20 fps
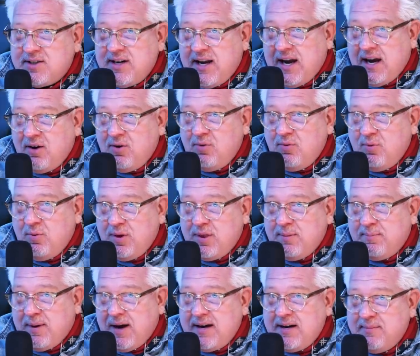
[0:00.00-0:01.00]
now, with
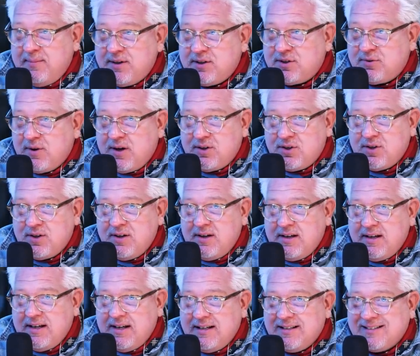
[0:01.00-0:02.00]
the Biden administration,
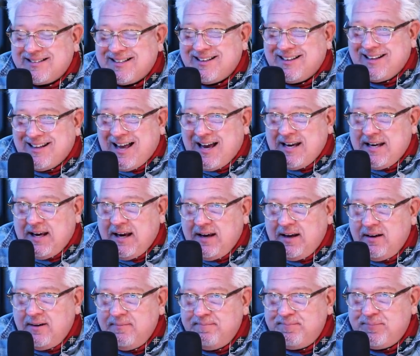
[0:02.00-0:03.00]
is
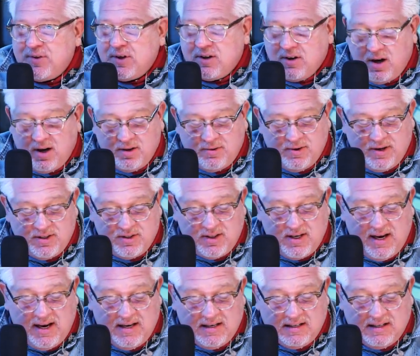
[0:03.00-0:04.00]
lying to Congress
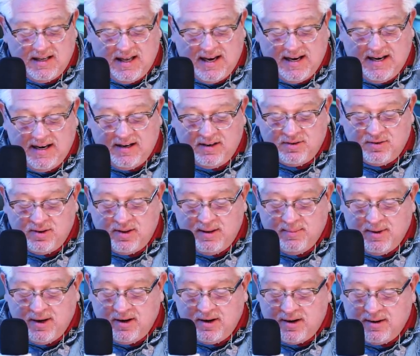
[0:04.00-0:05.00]
and lying to the
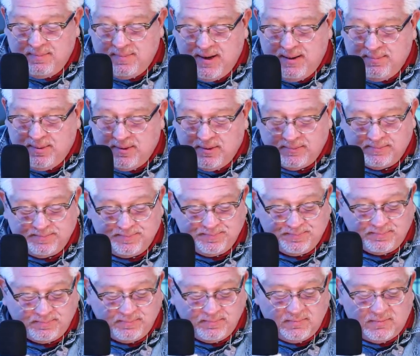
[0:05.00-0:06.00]
American people.
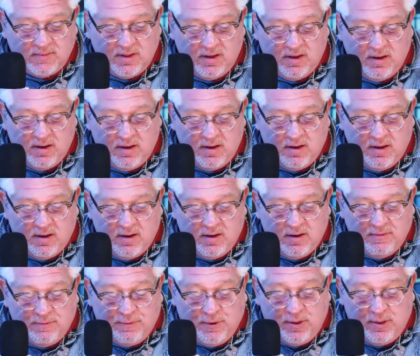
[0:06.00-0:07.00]

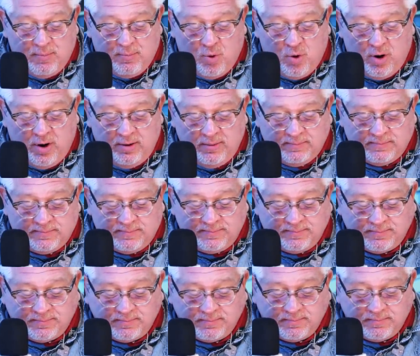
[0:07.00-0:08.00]
Furthermore,
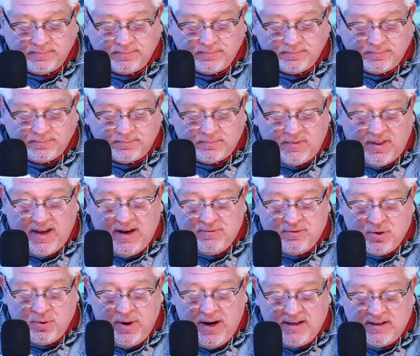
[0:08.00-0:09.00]
they have
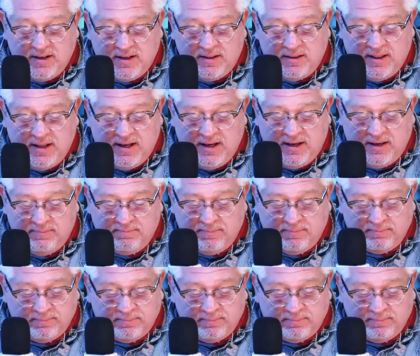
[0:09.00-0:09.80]
directed the